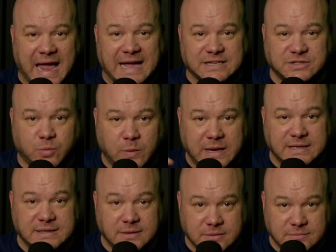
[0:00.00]
as
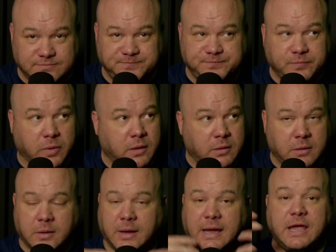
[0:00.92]
we
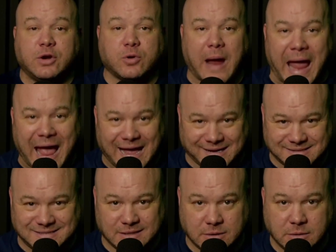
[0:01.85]

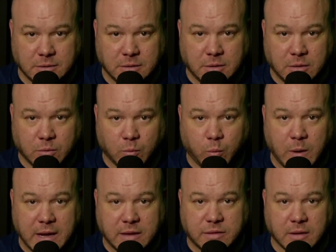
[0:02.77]
interact
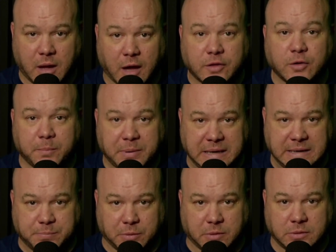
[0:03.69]
with other
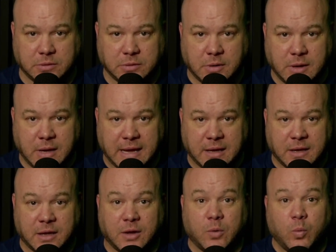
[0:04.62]
people,
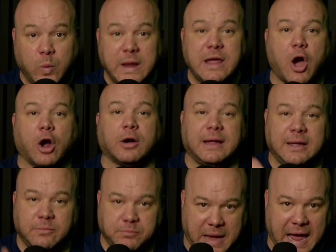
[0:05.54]
we are
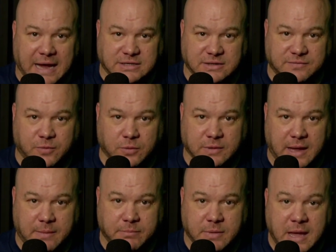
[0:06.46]
impacted for
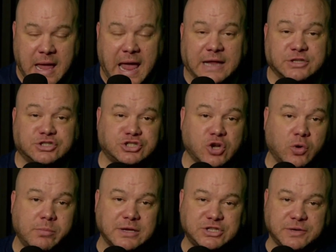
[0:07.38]
them. And so
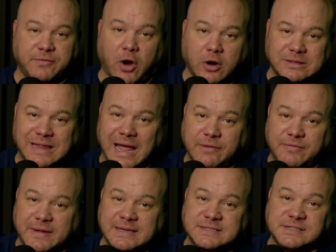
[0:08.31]
much of our life
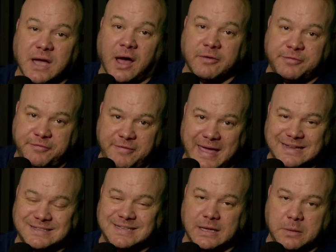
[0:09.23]
is
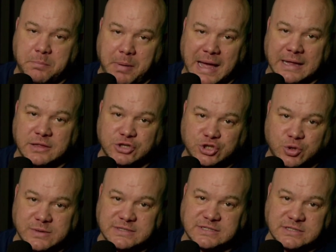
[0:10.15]
affected by the
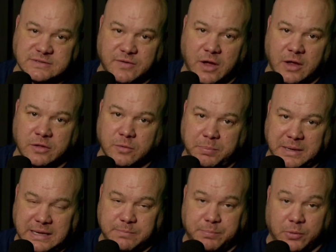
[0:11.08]
choices of other
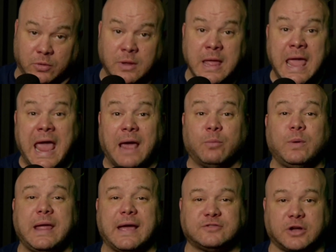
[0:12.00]
people. And
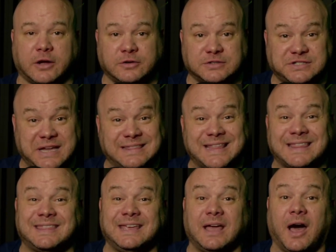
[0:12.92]
we have to understand
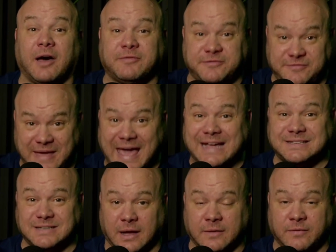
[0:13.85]
that the effect
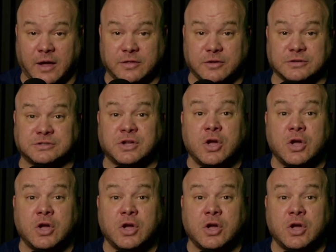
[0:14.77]
of others,